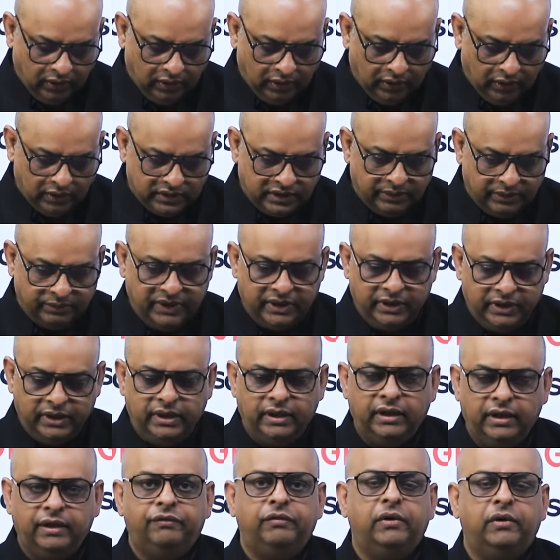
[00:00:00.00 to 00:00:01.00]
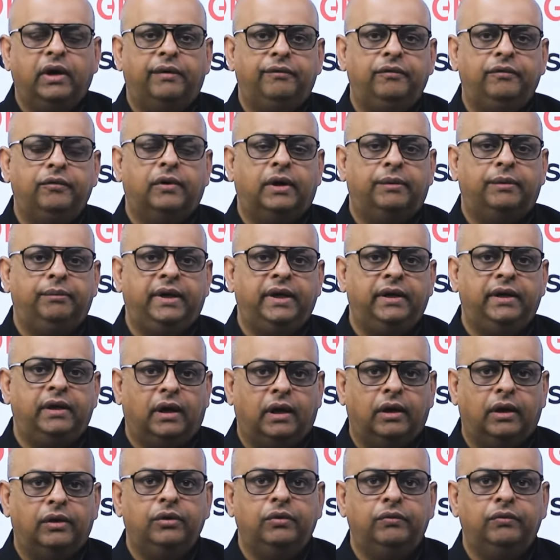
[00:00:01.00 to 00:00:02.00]
Similarly, if you have to update,
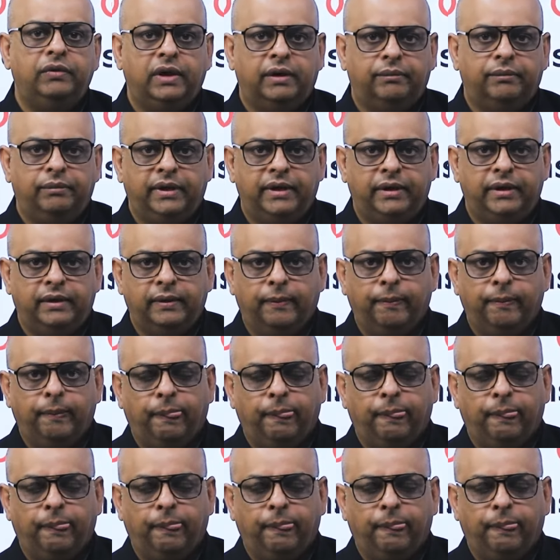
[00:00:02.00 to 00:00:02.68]
how you will update?